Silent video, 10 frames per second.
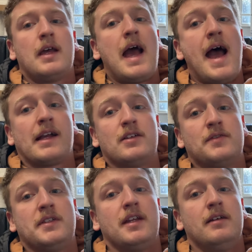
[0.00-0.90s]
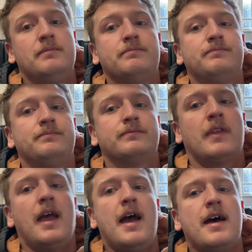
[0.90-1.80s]
Haggis for dinner.
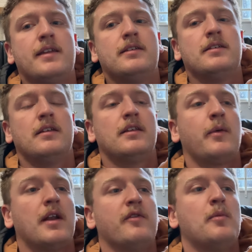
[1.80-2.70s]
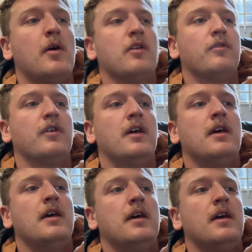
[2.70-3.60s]
And I think we're going to have a bottle of
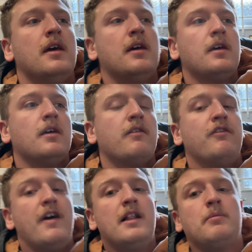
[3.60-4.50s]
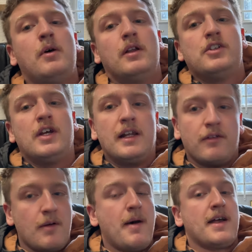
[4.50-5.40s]
Valpolicella
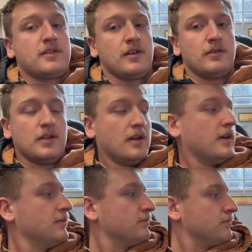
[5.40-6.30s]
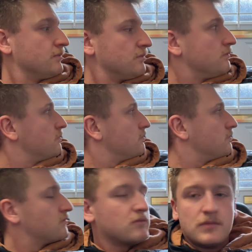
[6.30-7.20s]
Ripasso tonight,
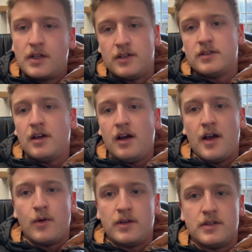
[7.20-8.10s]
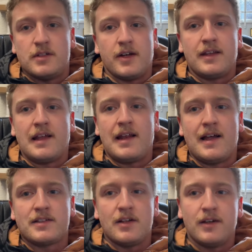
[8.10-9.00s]
because I already decided that
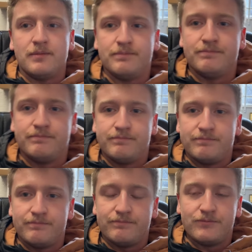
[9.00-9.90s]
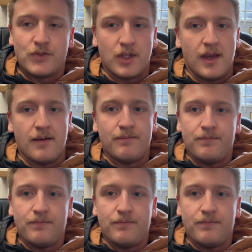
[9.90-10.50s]
last night. So yeah.